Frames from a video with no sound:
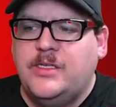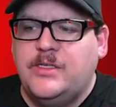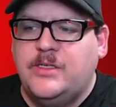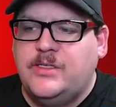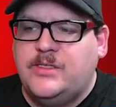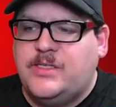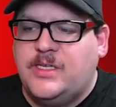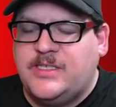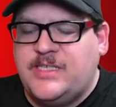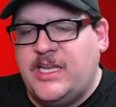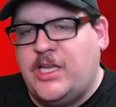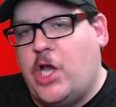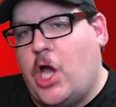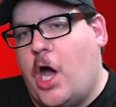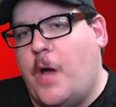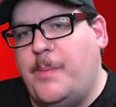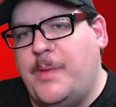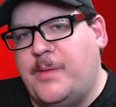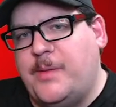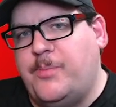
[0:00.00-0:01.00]
does a
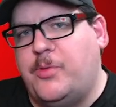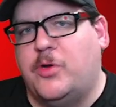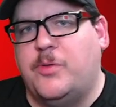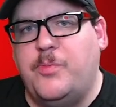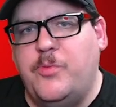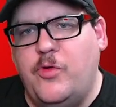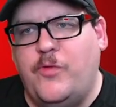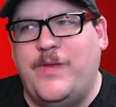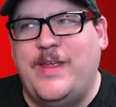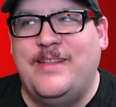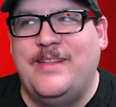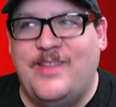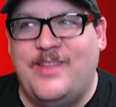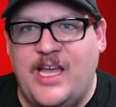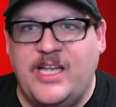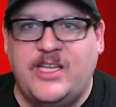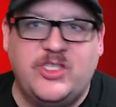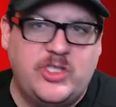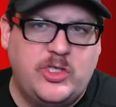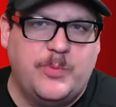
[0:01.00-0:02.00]
comic book movie
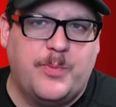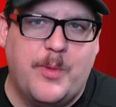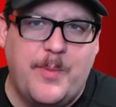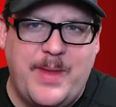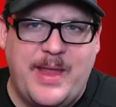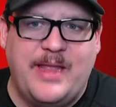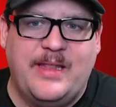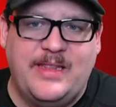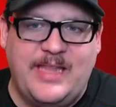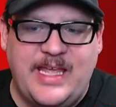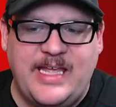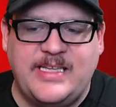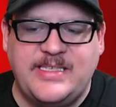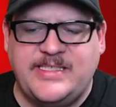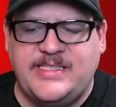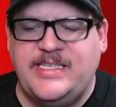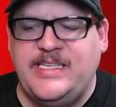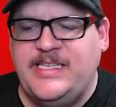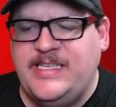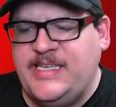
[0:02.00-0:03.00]
like Superman
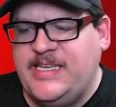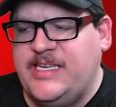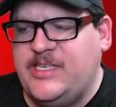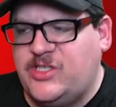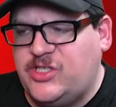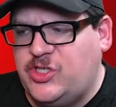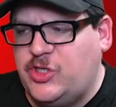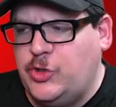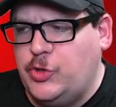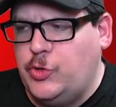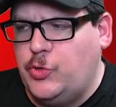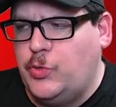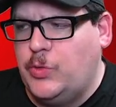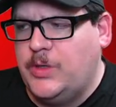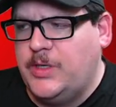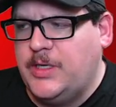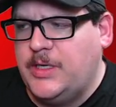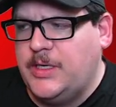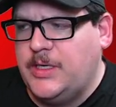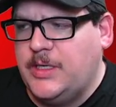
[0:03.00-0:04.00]
Legacy need to
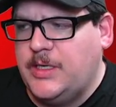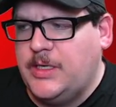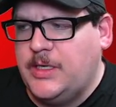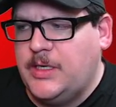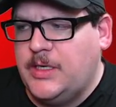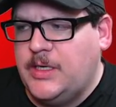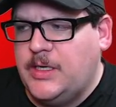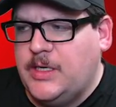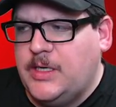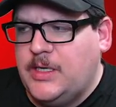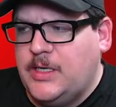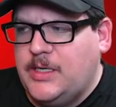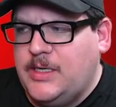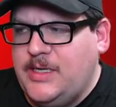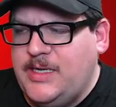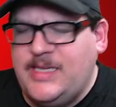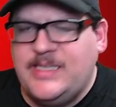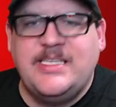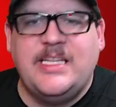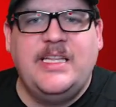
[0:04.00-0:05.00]

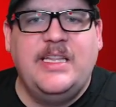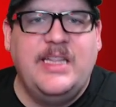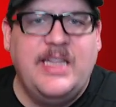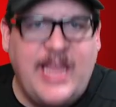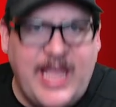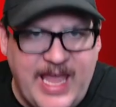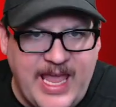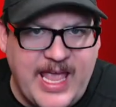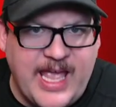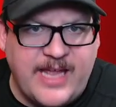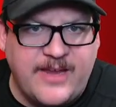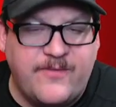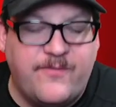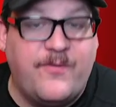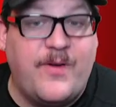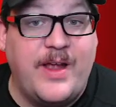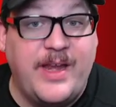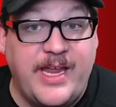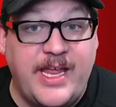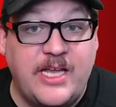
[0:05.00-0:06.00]
land
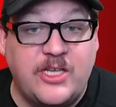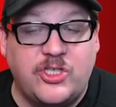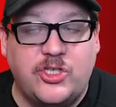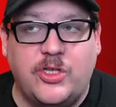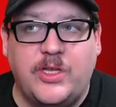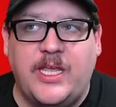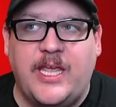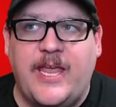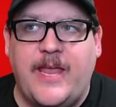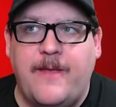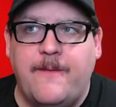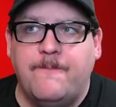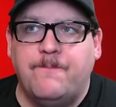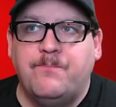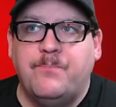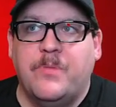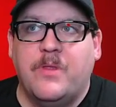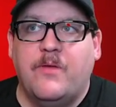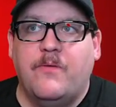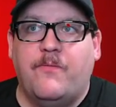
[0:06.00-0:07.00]
financially
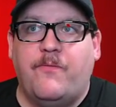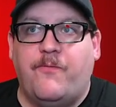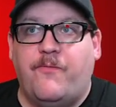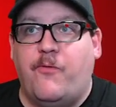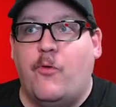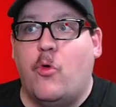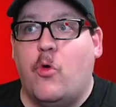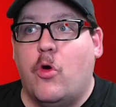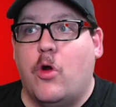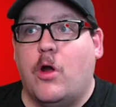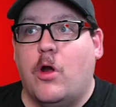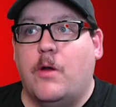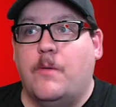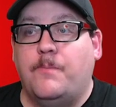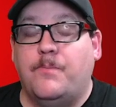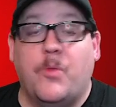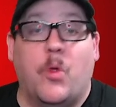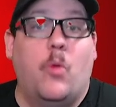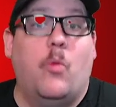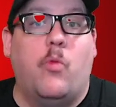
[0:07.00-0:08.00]
for
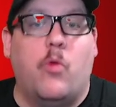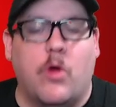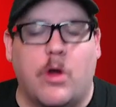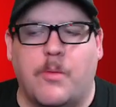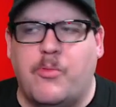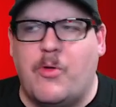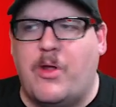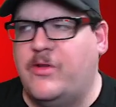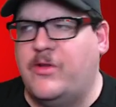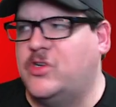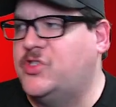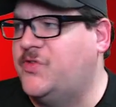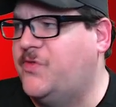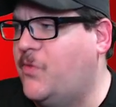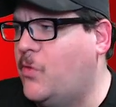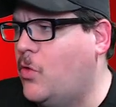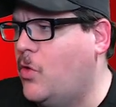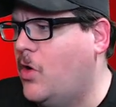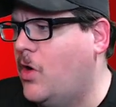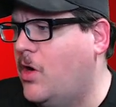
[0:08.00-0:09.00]
Warner Brothers,
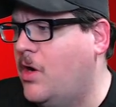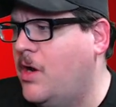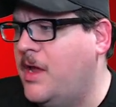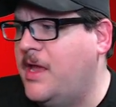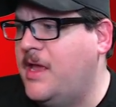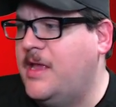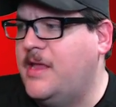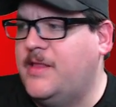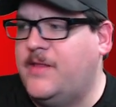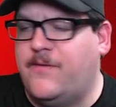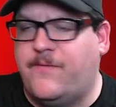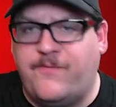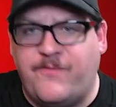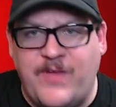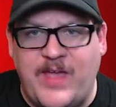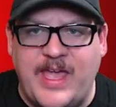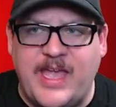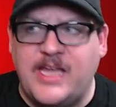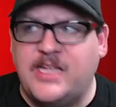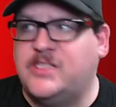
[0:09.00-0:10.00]
for the
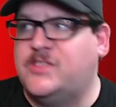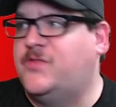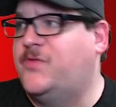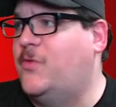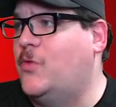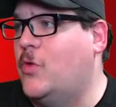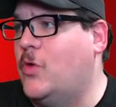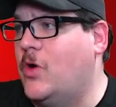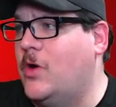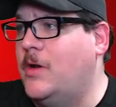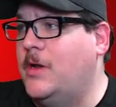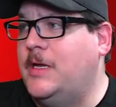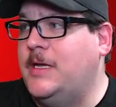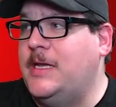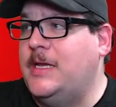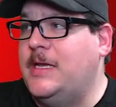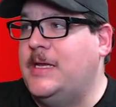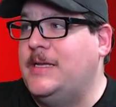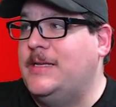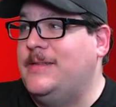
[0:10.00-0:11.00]
fans, for
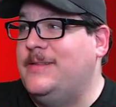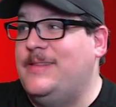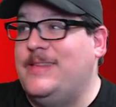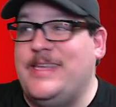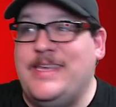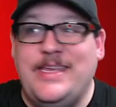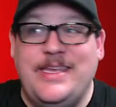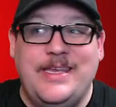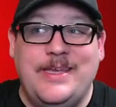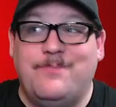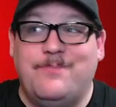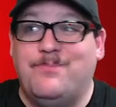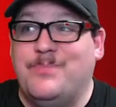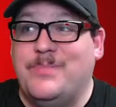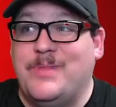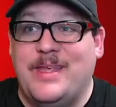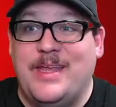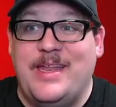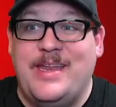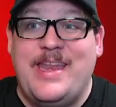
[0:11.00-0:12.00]
the
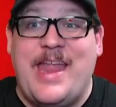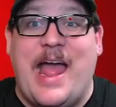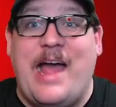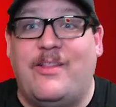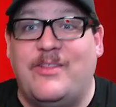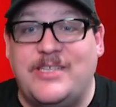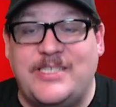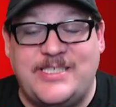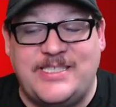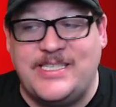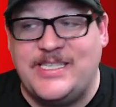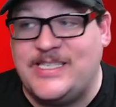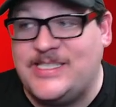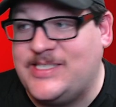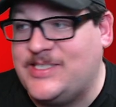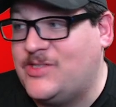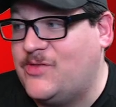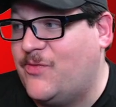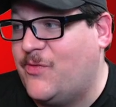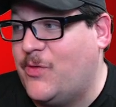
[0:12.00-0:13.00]

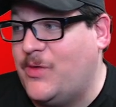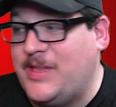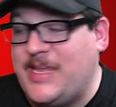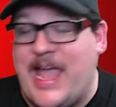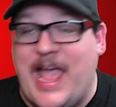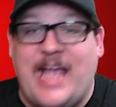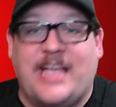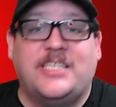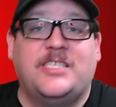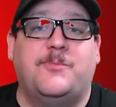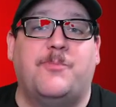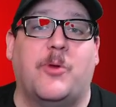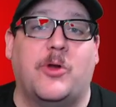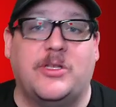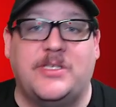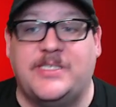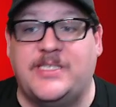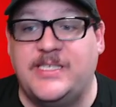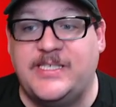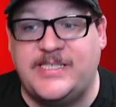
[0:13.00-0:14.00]
analysis, for the
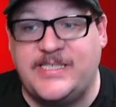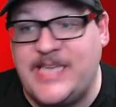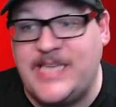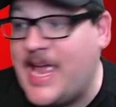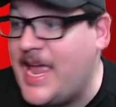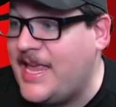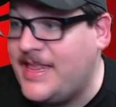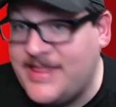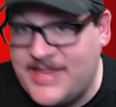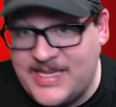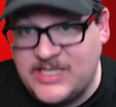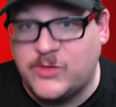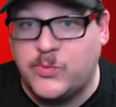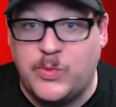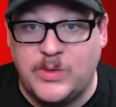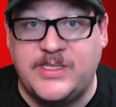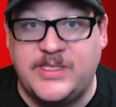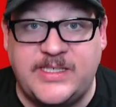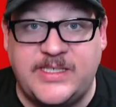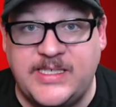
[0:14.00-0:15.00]
experts to say this
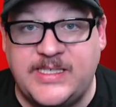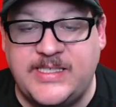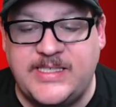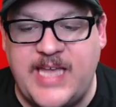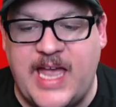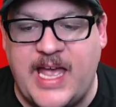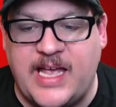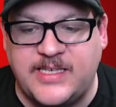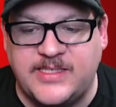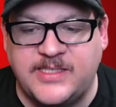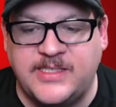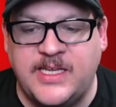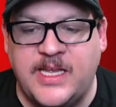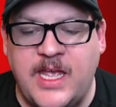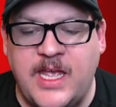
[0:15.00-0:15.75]
was a success?